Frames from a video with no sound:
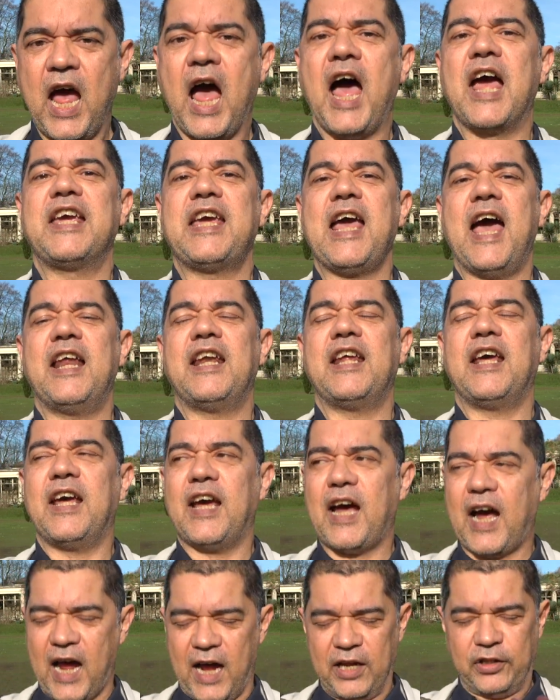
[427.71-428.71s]
Again,
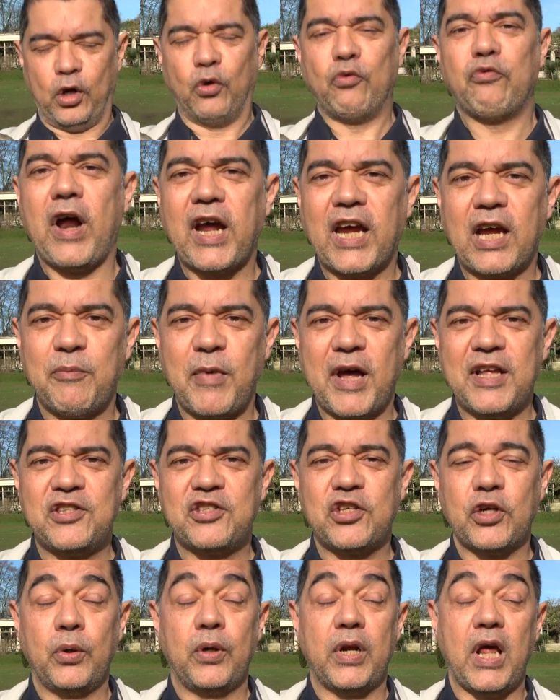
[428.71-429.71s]
I don't recommend
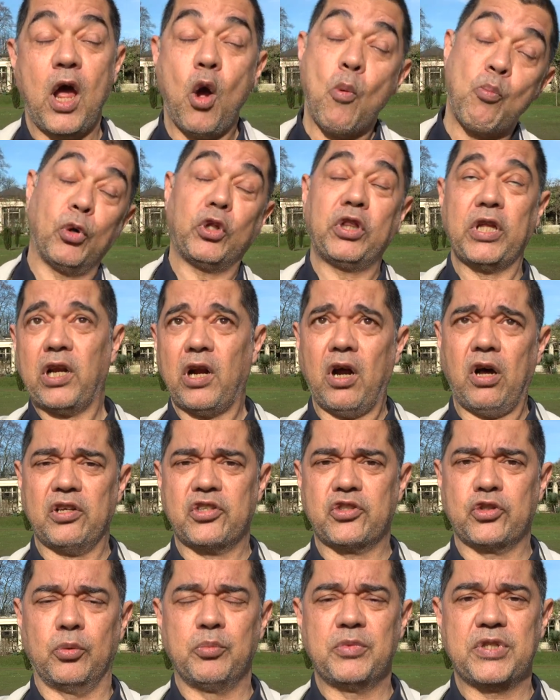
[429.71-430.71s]
doing it, but there are
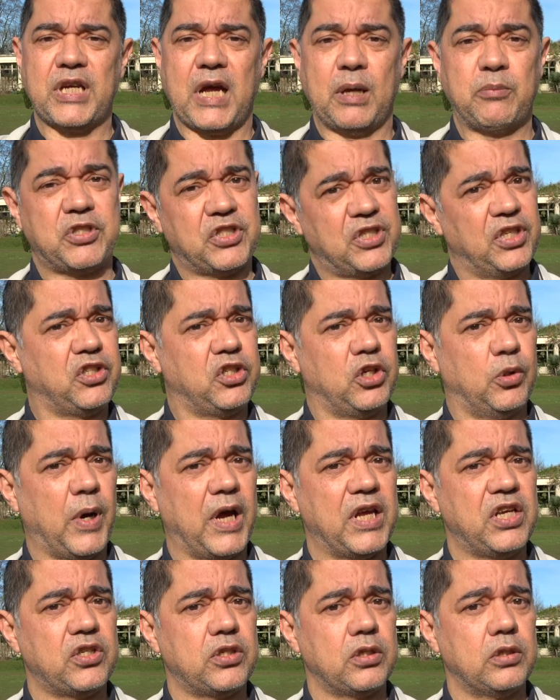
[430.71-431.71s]
sometimes
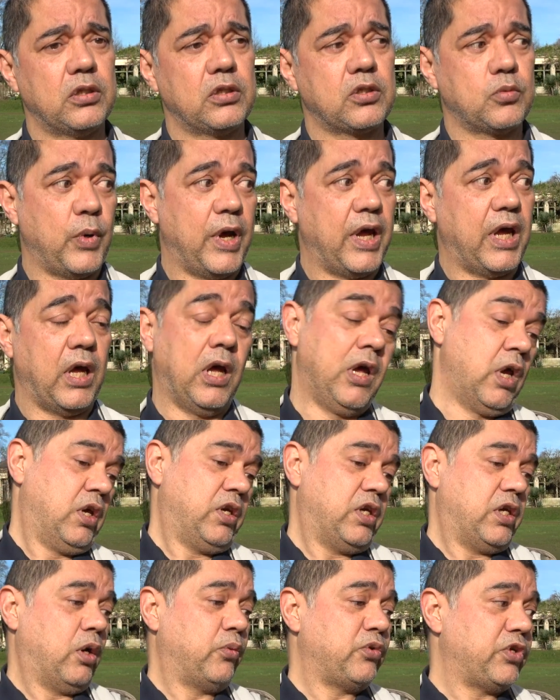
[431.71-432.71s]
situations where,
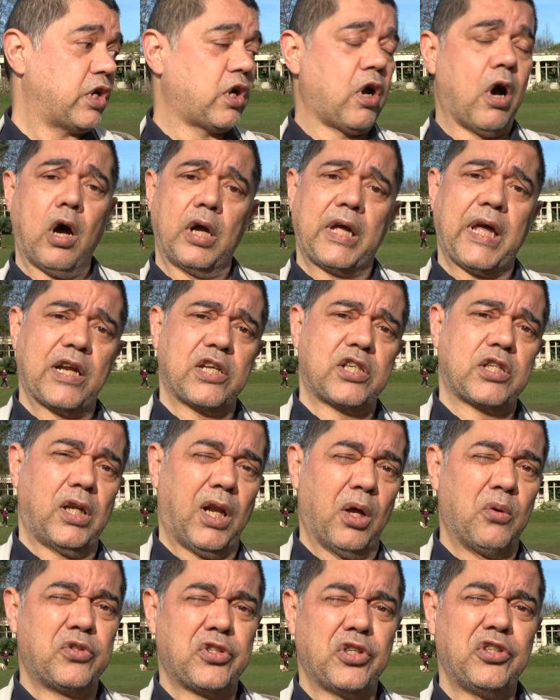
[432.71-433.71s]
you know, you can't get as
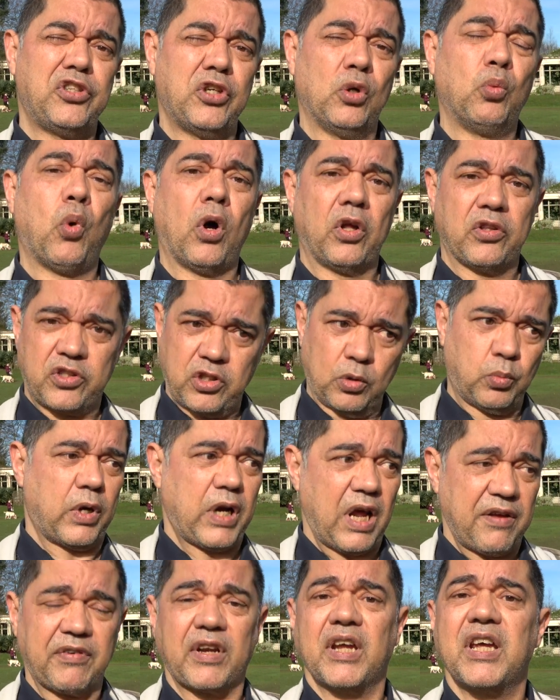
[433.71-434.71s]
close as you want to
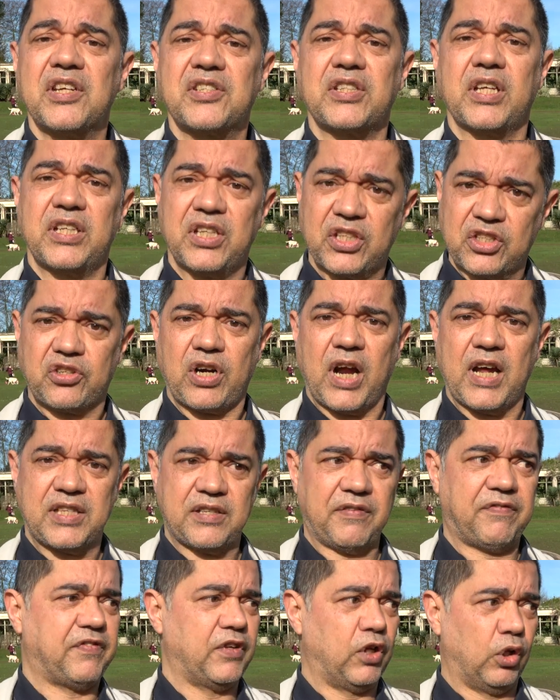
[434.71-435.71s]
whatever it is that you're trying
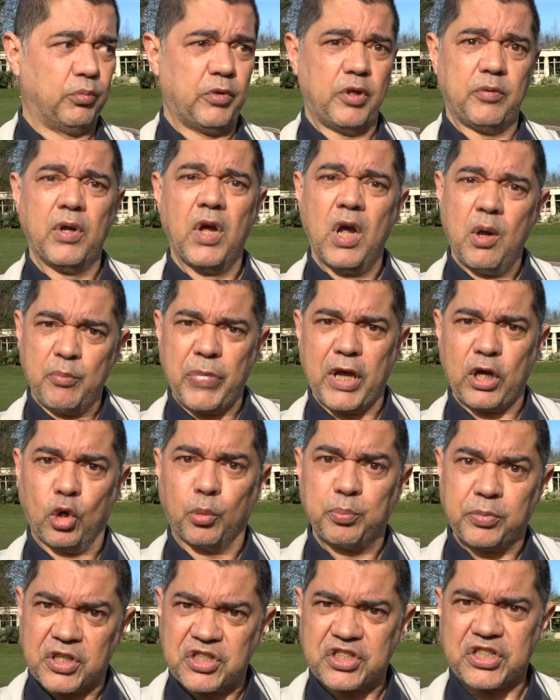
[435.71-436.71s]
to film and pick
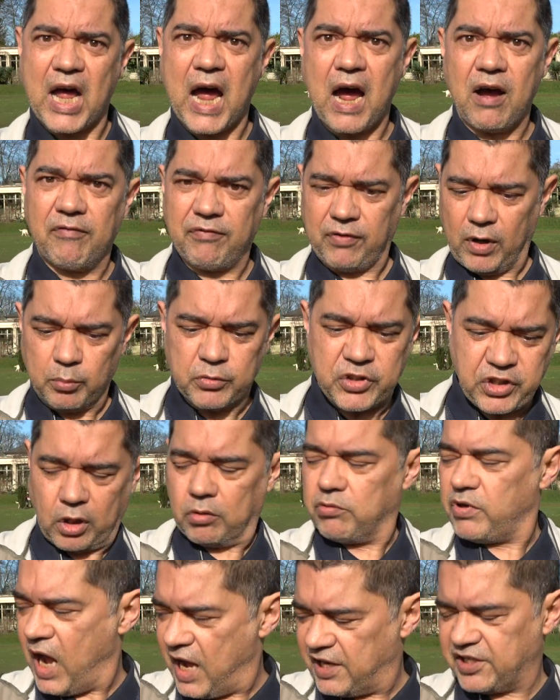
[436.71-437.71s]
up the sound from.
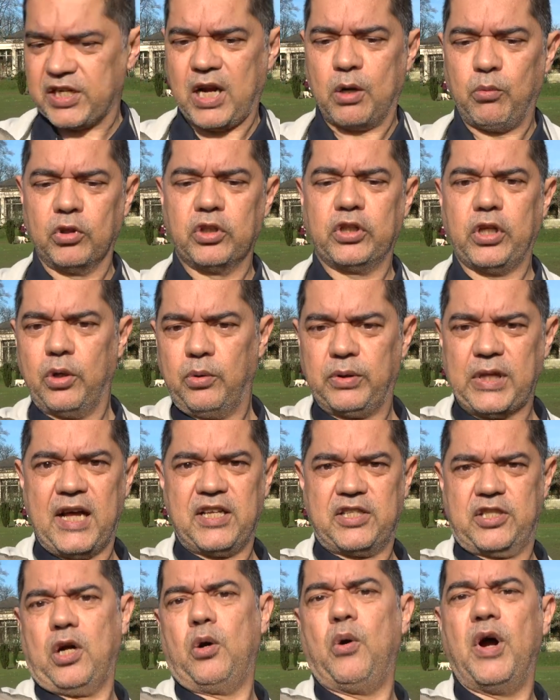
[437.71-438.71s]
So yes, I will do
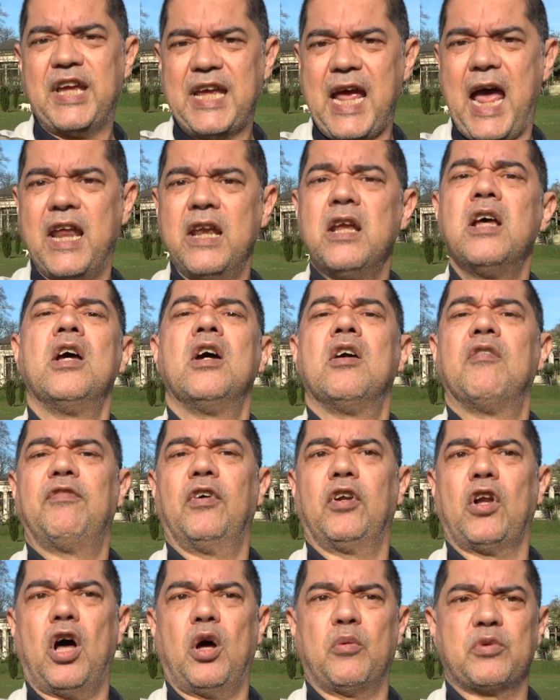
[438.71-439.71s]
that. So again,
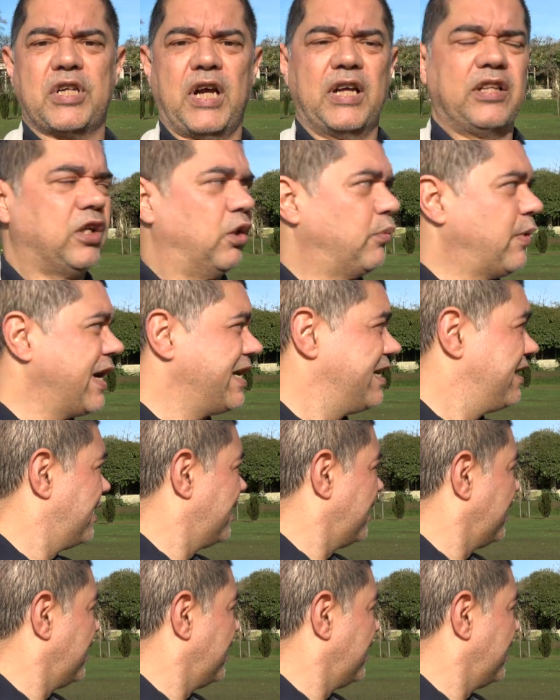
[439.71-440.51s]
full arm's length away.